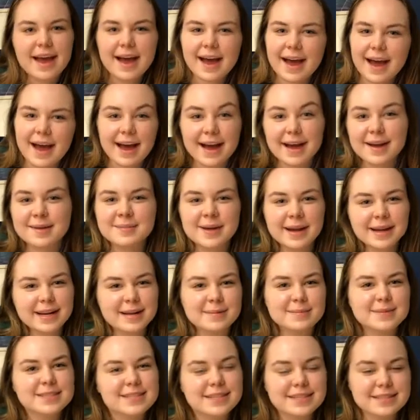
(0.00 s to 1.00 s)
Hi, my
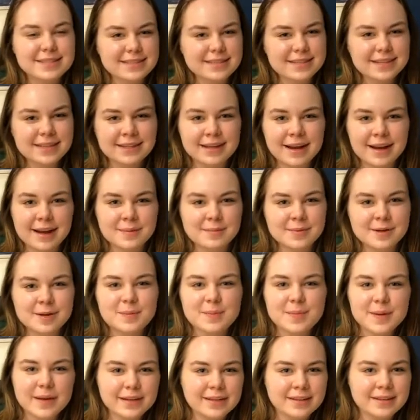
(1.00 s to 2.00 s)
name is Izzy and I'm an
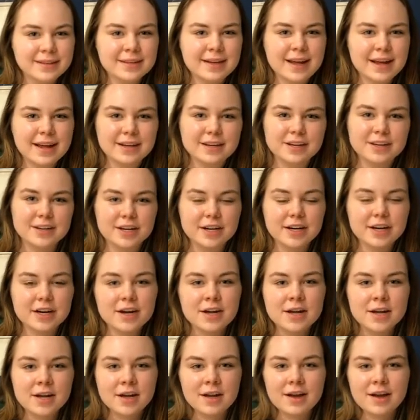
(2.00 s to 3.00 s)
opinion editor.
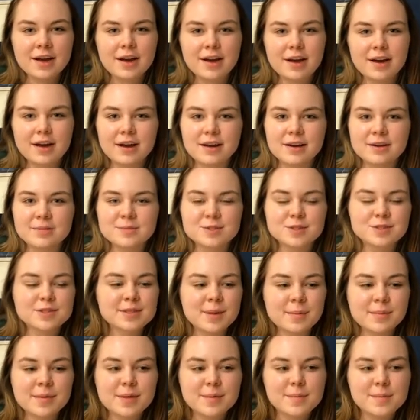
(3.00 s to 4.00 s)
So
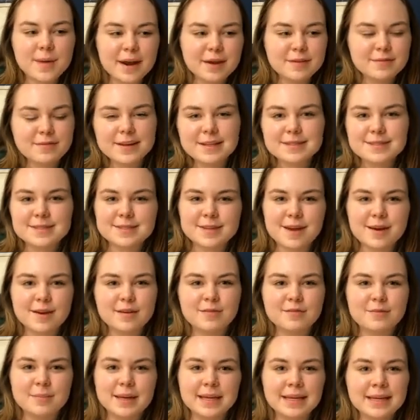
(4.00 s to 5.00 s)
some of the benefits
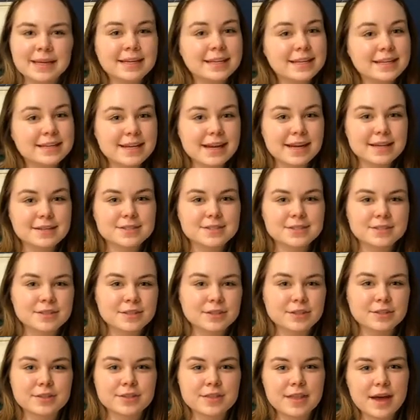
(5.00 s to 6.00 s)
of being an indexer
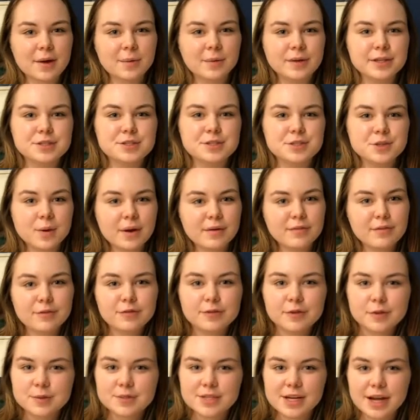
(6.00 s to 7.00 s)
are that we do have a
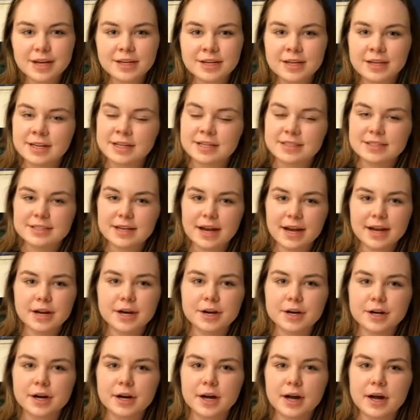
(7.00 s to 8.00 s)
futon and an
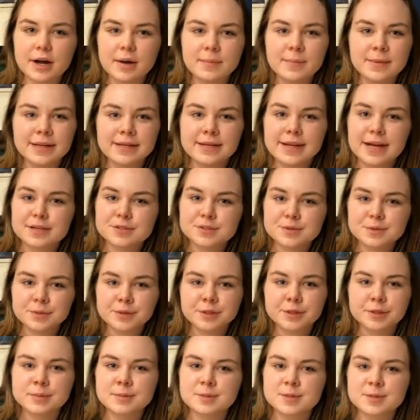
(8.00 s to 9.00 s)
entire index
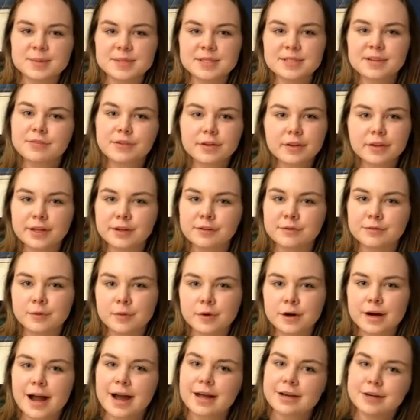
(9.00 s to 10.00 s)
room specifically
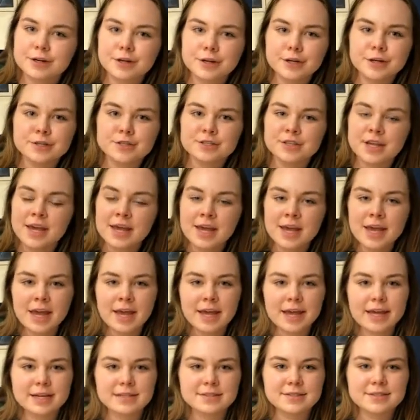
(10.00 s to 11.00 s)
for editors
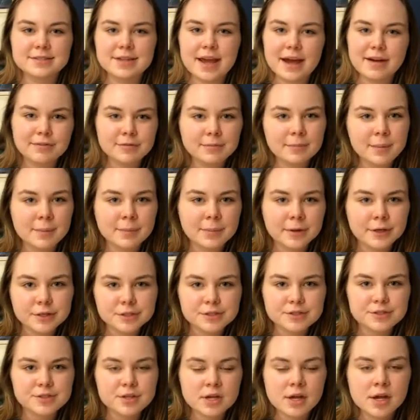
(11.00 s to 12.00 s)
and staff
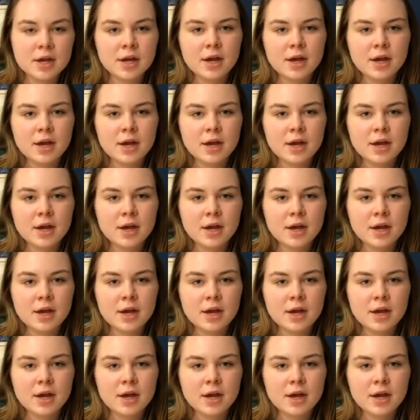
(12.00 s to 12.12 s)
members.